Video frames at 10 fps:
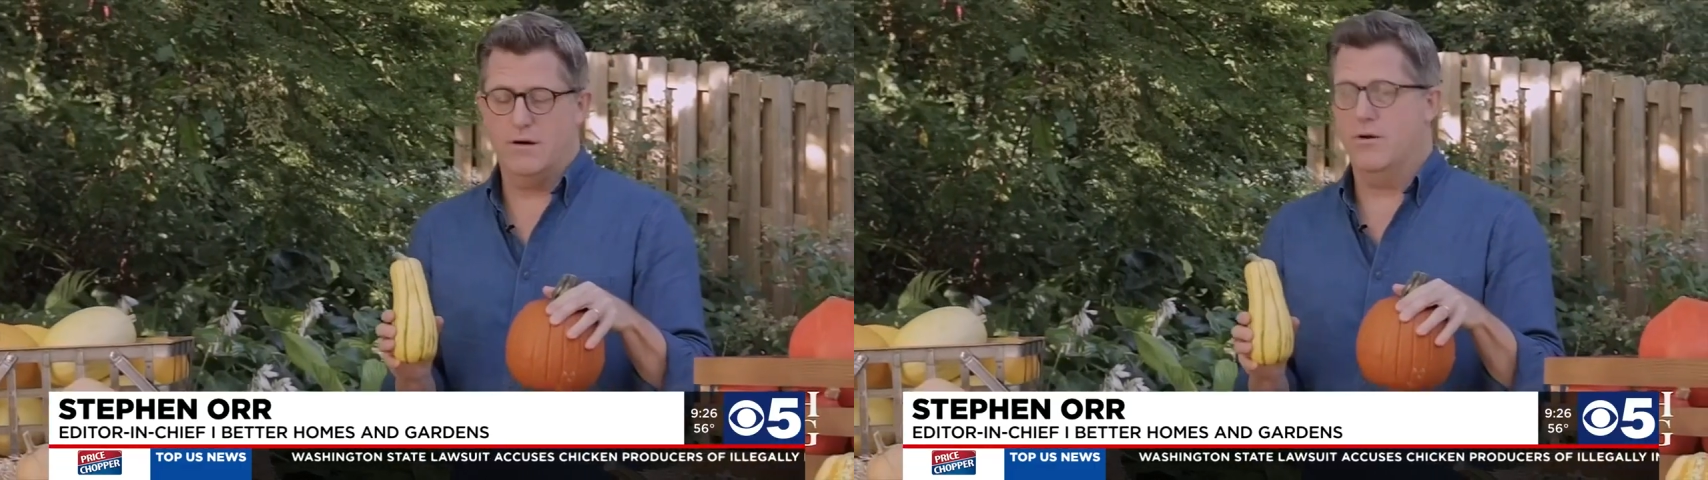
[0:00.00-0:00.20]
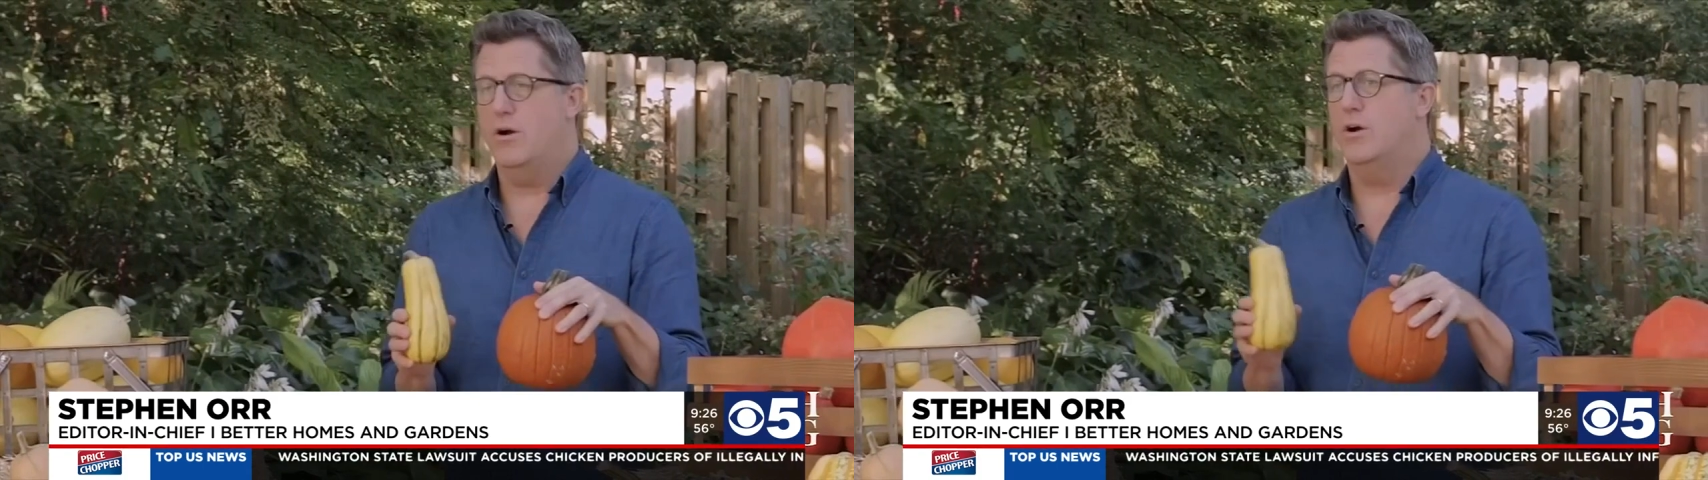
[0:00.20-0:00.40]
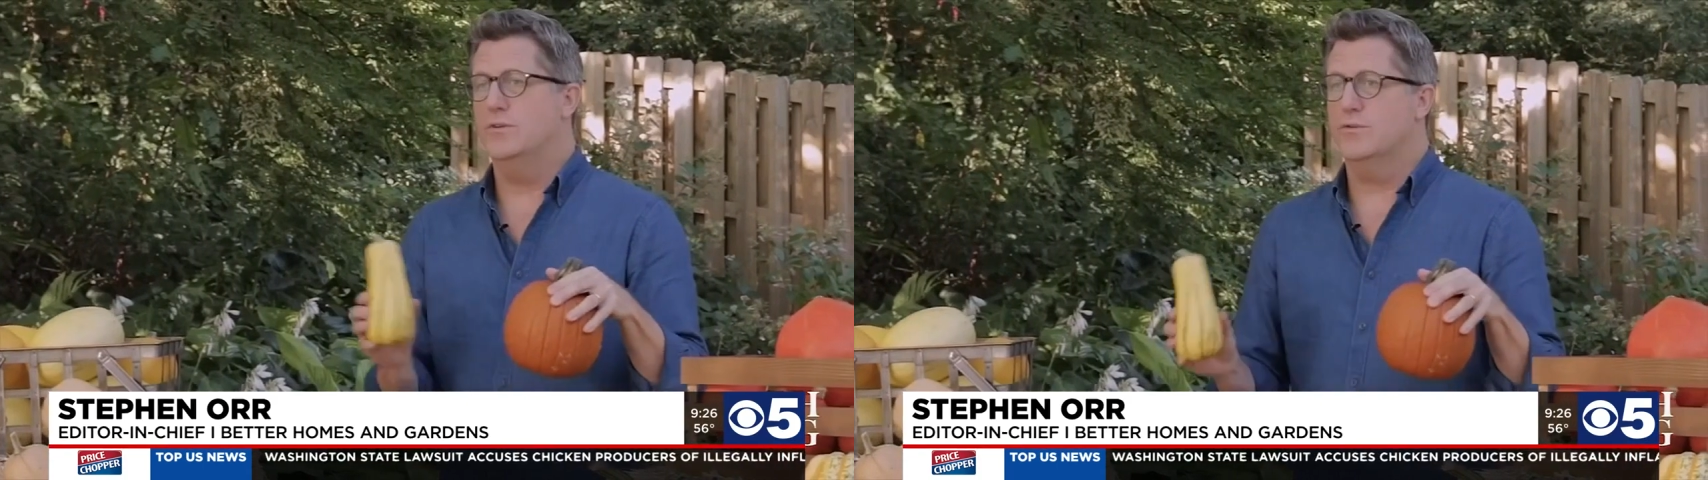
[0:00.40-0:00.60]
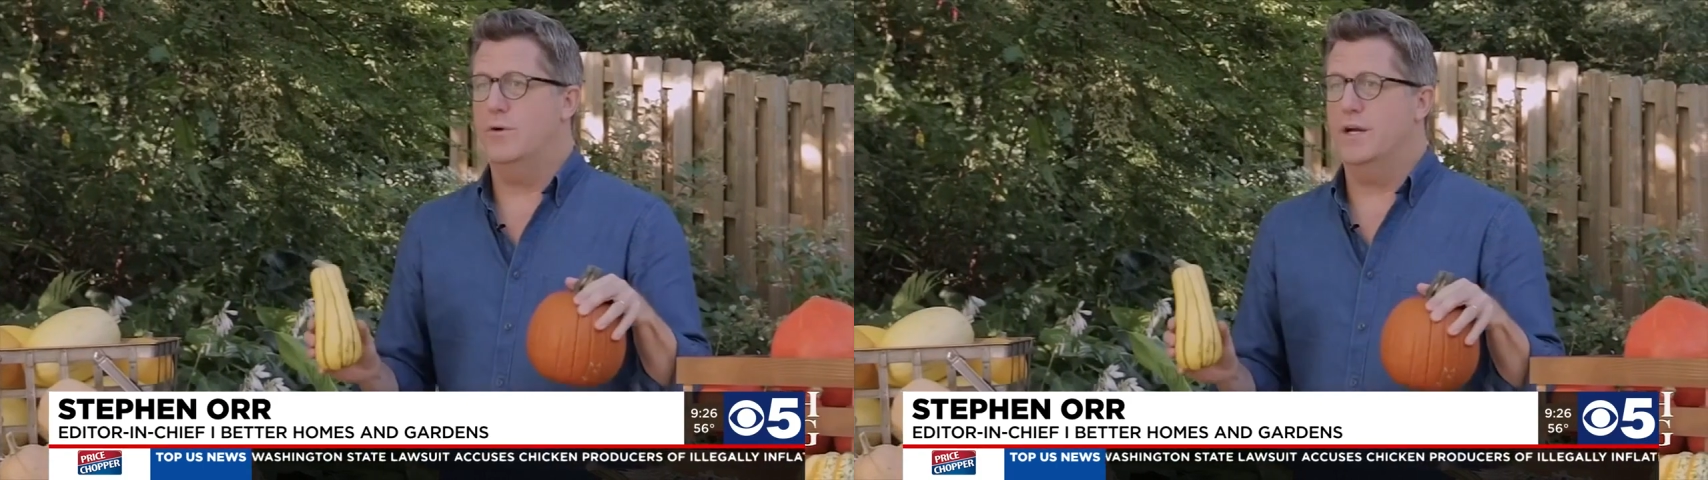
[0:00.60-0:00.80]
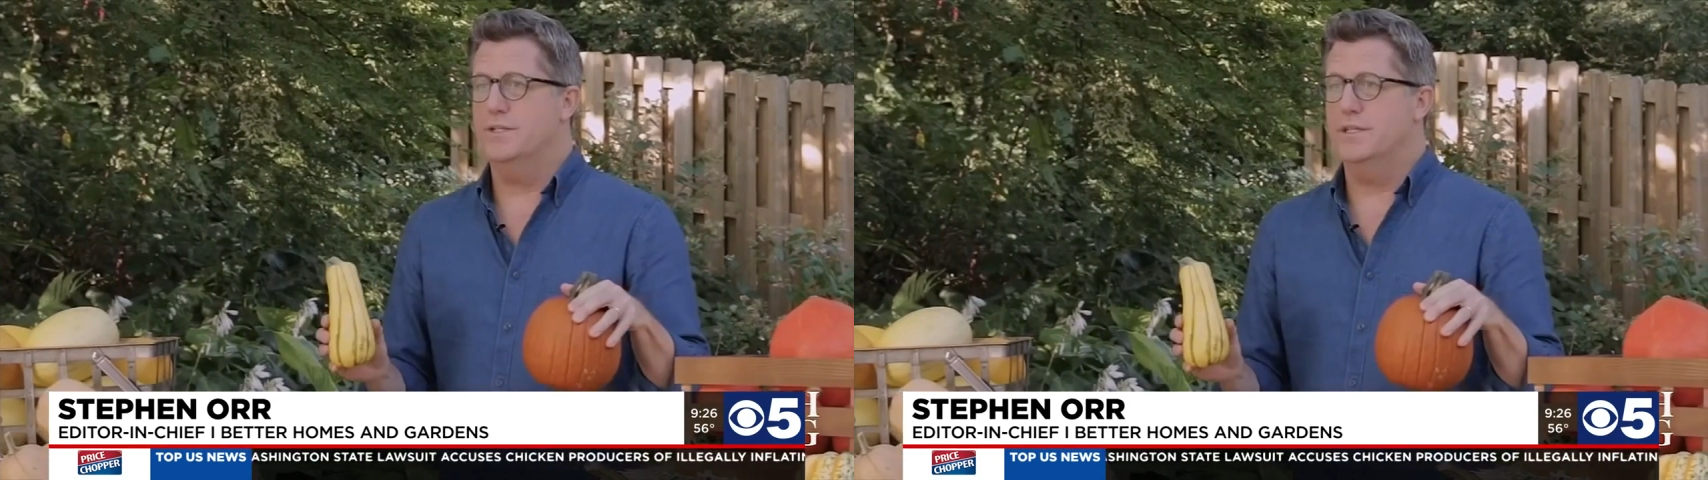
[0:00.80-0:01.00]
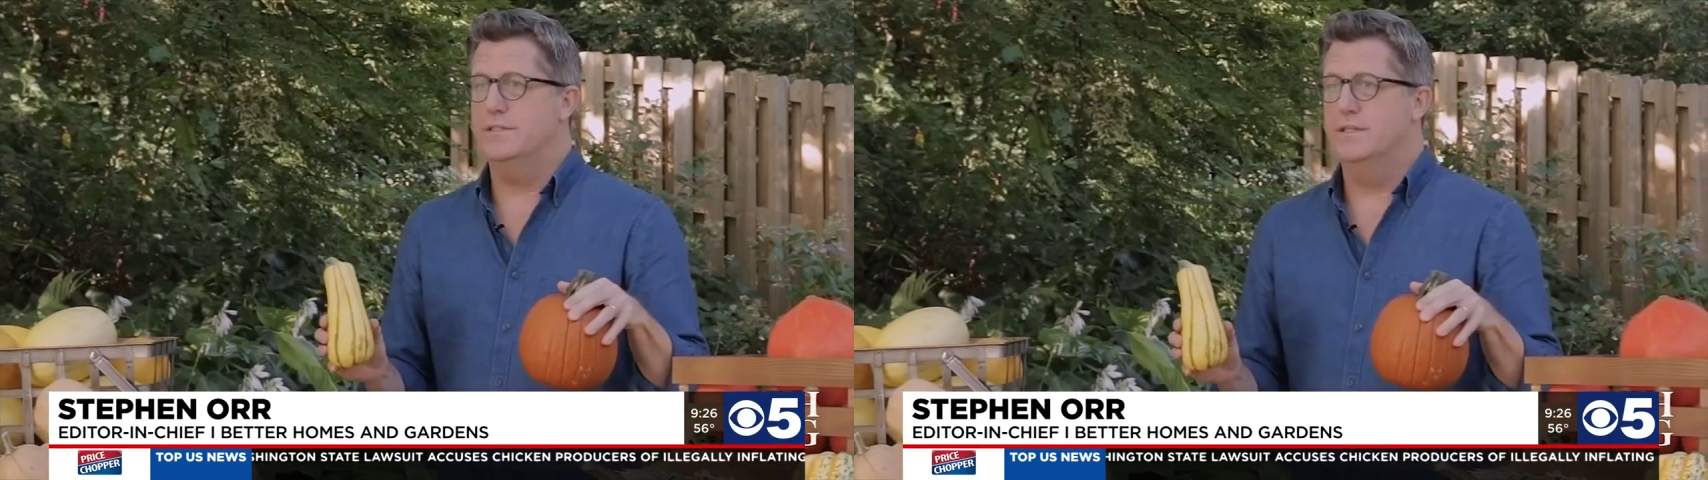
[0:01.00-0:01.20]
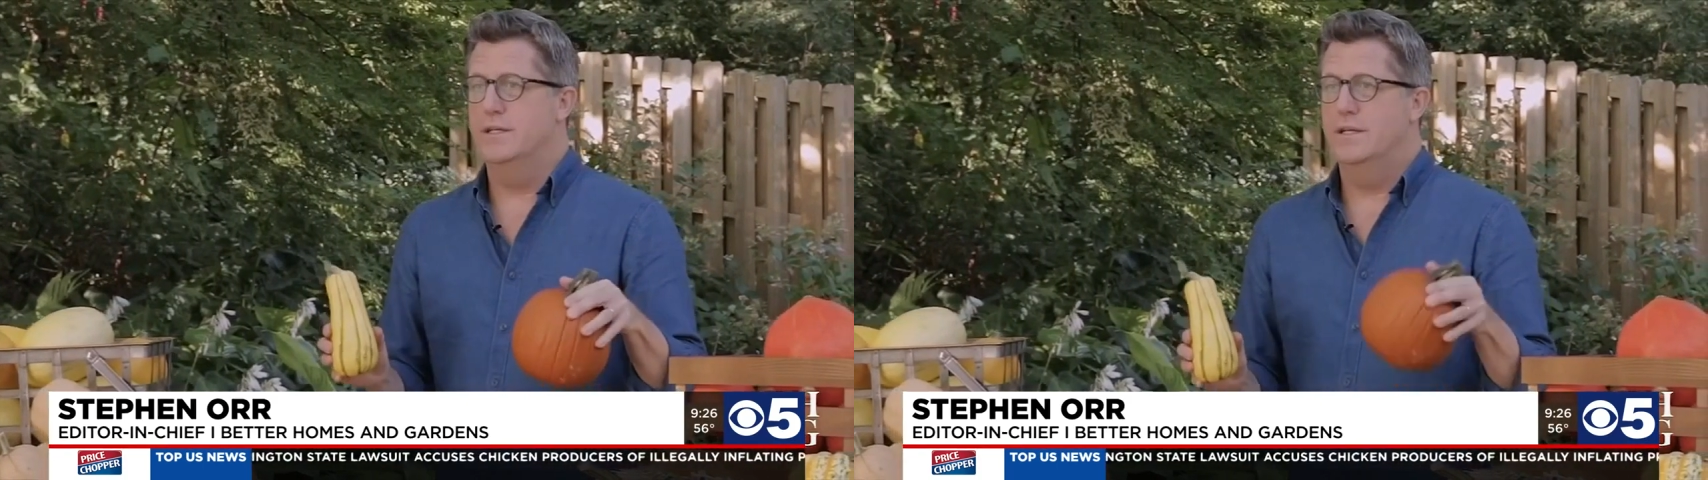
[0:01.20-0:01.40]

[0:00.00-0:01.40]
are all squashes,